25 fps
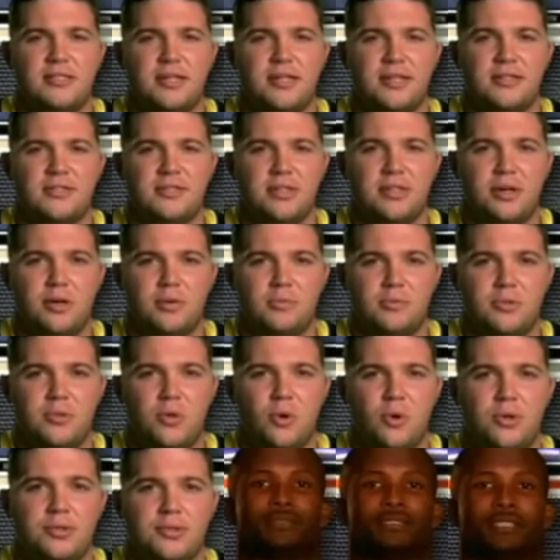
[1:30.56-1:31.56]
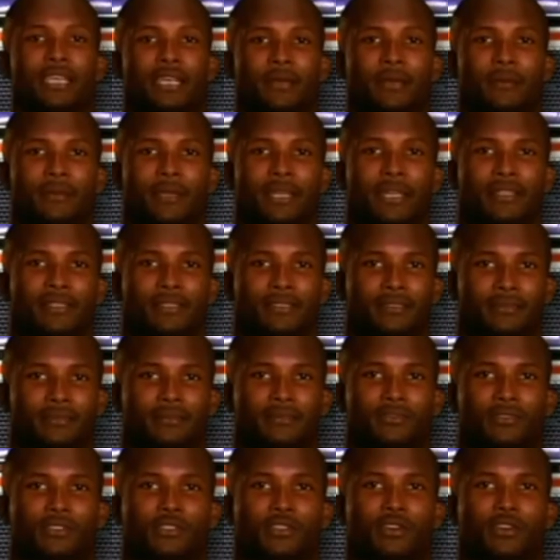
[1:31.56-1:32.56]
Georgia. Stinchcomb, Georgia. Bailey,
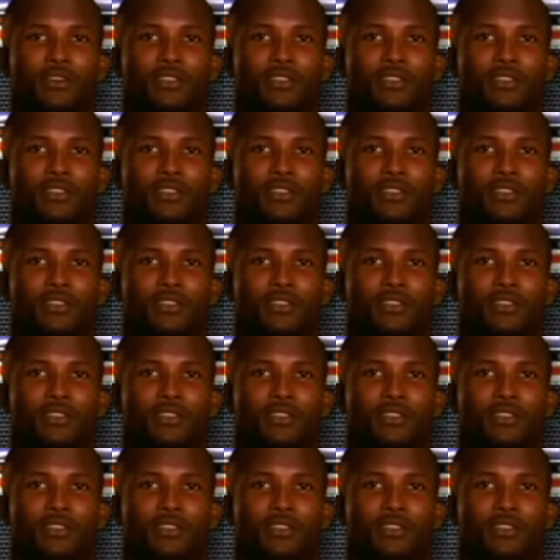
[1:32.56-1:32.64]
Georgia.